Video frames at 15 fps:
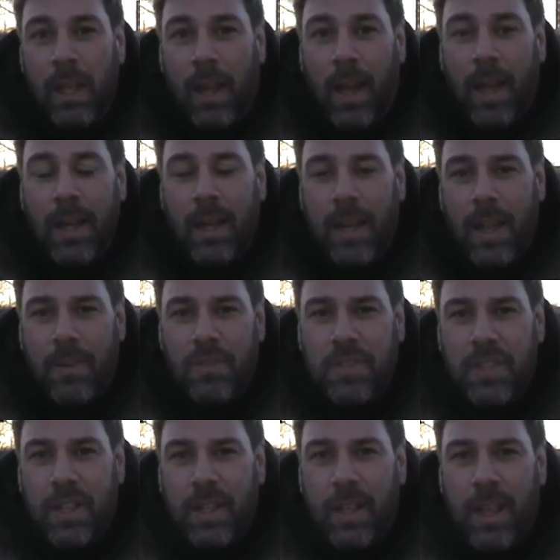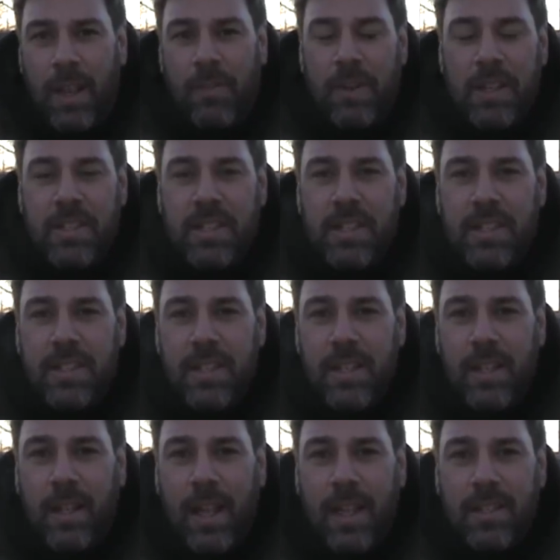I left
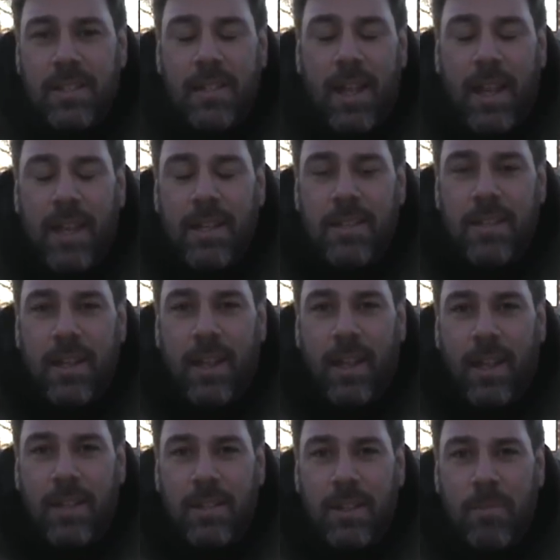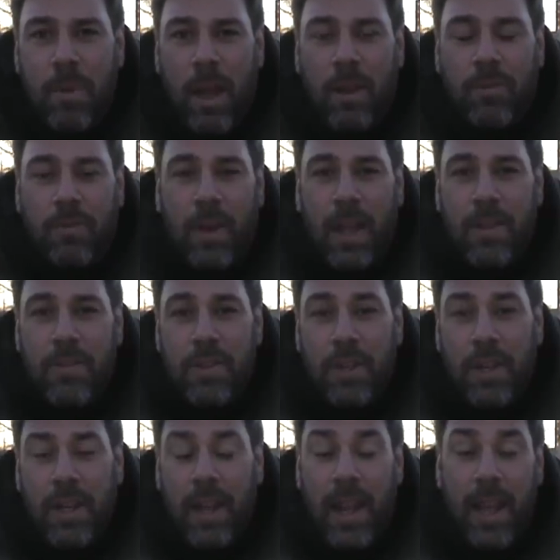FACC last night at about
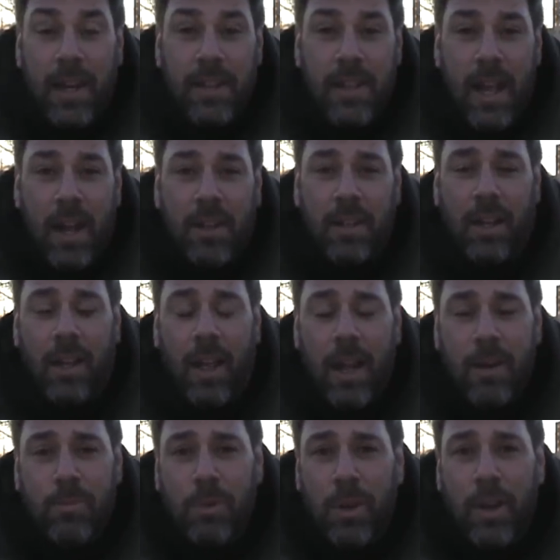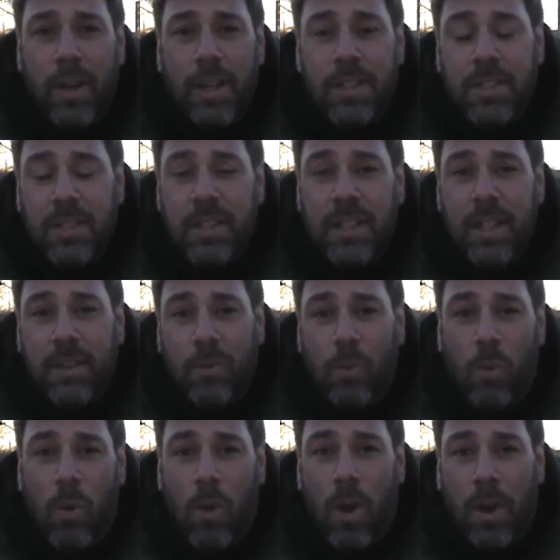5:30. I headed down to the library to get
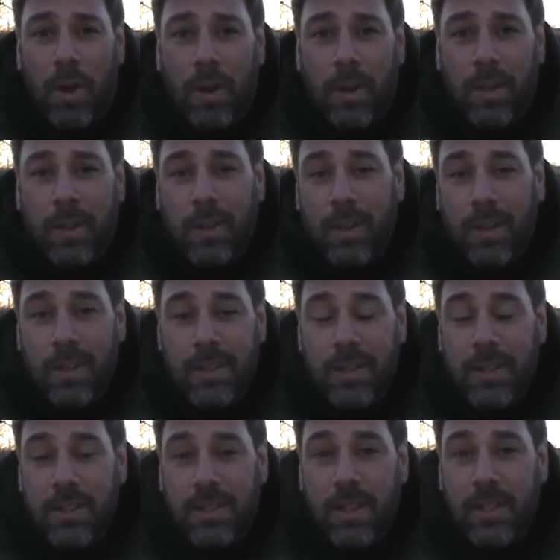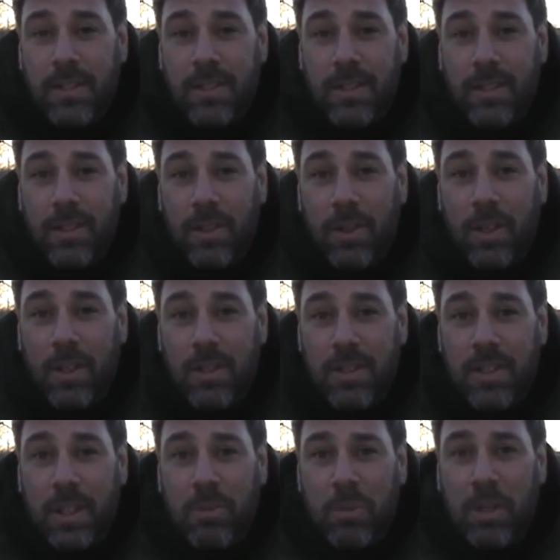water, and as I discussed in the earlier
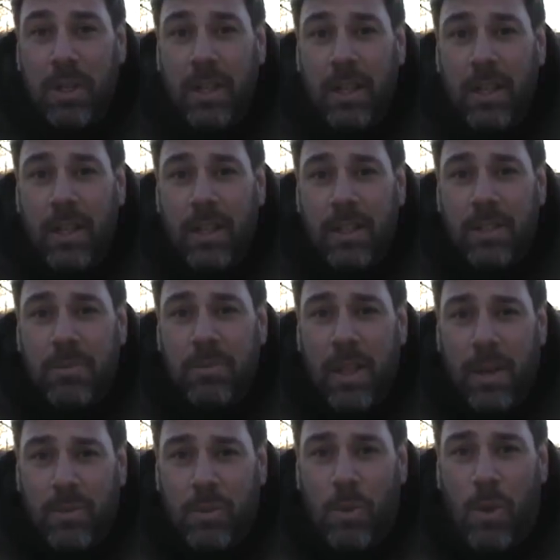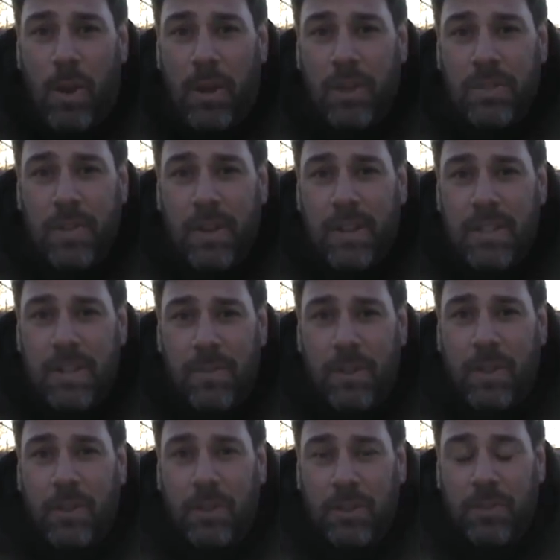segment, sometimes water is very
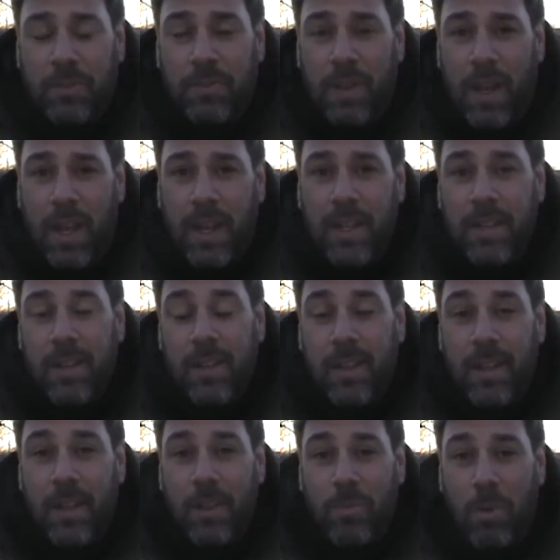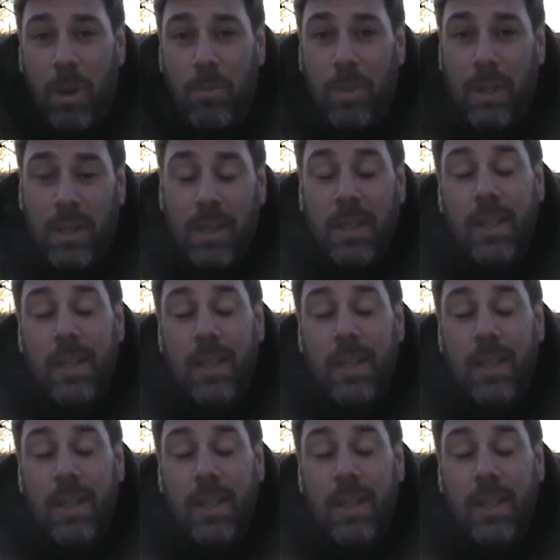difficult to find in a public